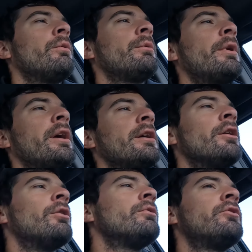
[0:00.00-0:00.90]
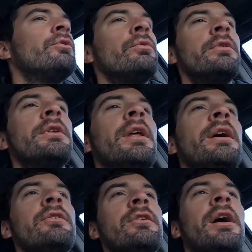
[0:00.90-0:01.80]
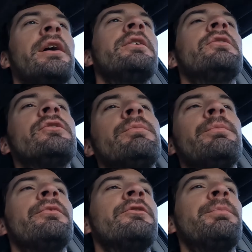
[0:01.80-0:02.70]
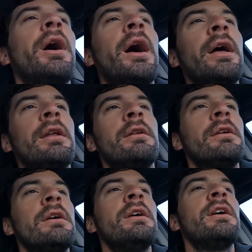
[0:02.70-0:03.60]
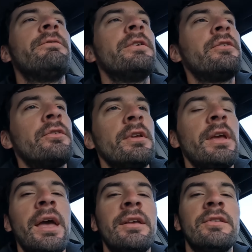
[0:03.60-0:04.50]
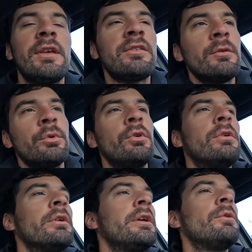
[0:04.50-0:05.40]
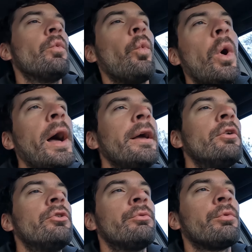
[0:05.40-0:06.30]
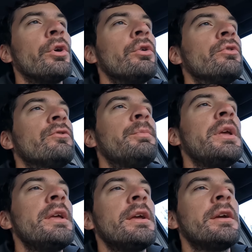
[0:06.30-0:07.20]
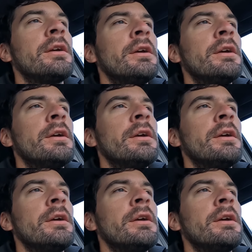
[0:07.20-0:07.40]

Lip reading: We might go to the next highest spot if it's accessible in Wild Rose Peak.